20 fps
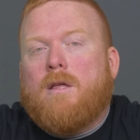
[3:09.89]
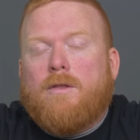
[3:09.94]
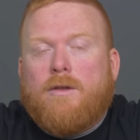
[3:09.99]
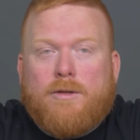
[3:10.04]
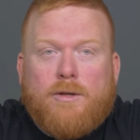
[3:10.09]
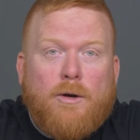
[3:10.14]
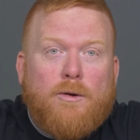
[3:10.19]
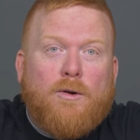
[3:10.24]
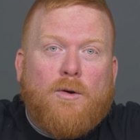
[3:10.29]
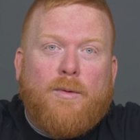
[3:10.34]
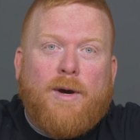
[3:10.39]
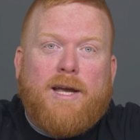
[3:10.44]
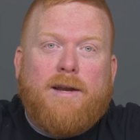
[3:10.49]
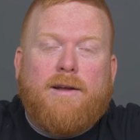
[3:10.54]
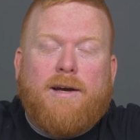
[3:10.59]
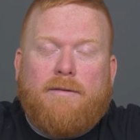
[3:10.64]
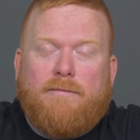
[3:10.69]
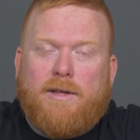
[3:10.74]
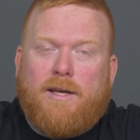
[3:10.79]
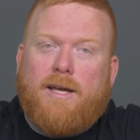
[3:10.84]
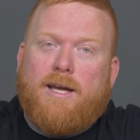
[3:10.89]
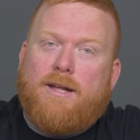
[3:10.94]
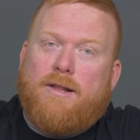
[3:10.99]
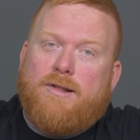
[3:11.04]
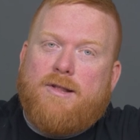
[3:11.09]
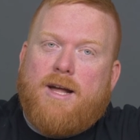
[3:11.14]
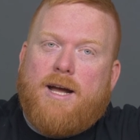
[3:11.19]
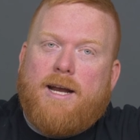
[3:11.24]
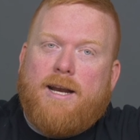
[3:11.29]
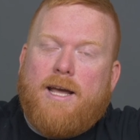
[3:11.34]
The total weight of the
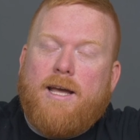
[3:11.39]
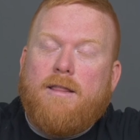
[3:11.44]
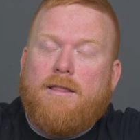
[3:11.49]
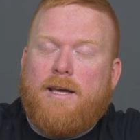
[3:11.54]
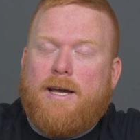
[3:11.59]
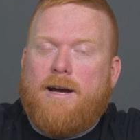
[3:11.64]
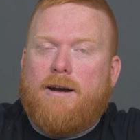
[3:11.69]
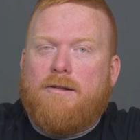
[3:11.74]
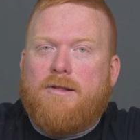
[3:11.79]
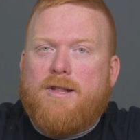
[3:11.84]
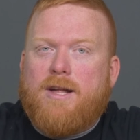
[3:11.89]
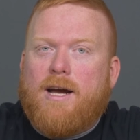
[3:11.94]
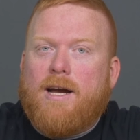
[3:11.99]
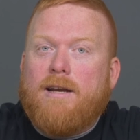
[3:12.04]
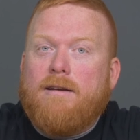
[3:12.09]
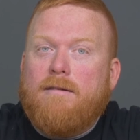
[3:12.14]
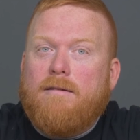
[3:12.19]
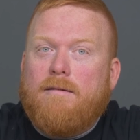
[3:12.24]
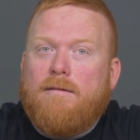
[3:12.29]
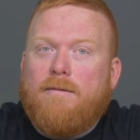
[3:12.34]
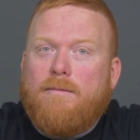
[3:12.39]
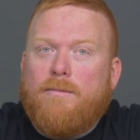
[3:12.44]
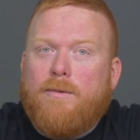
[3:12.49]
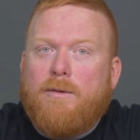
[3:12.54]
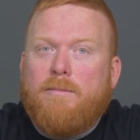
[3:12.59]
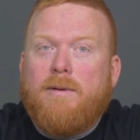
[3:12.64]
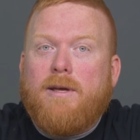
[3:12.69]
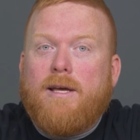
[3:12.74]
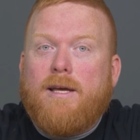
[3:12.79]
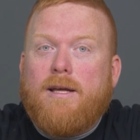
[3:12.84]
inside and the outside
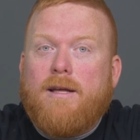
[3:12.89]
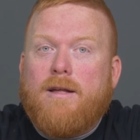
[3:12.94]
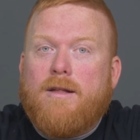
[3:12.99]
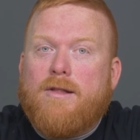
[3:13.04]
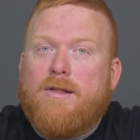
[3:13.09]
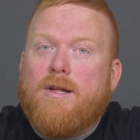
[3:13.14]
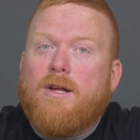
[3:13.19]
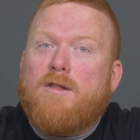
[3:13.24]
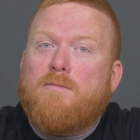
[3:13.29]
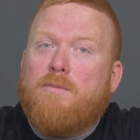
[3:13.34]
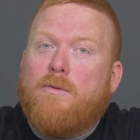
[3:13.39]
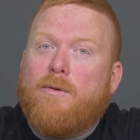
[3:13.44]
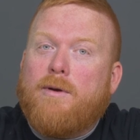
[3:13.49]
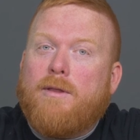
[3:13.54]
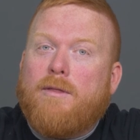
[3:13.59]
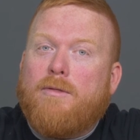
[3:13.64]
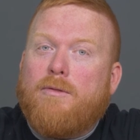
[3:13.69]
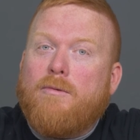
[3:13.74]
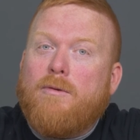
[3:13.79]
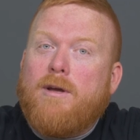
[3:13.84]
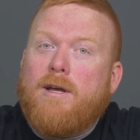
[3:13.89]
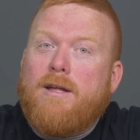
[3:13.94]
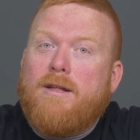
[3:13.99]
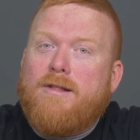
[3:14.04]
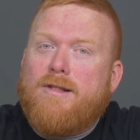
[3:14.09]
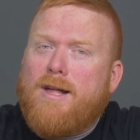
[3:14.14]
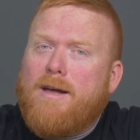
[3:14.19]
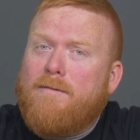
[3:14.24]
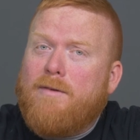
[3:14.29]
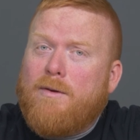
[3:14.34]
would be
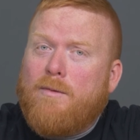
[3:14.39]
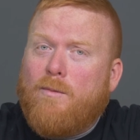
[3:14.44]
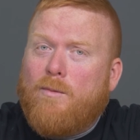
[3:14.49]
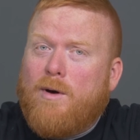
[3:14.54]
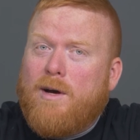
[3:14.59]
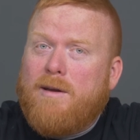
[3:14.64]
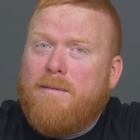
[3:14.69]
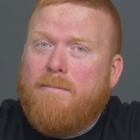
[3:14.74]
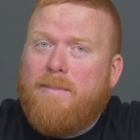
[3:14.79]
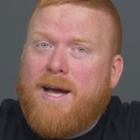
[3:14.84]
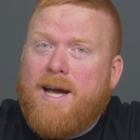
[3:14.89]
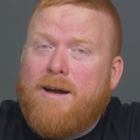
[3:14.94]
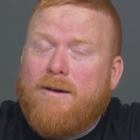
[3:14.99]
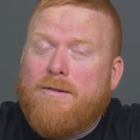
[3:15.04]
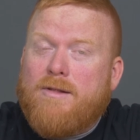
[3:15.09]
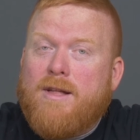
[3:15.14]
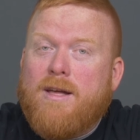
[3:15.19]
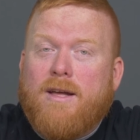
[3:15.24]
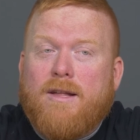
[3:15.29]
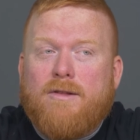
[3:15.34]
6.371 pounds.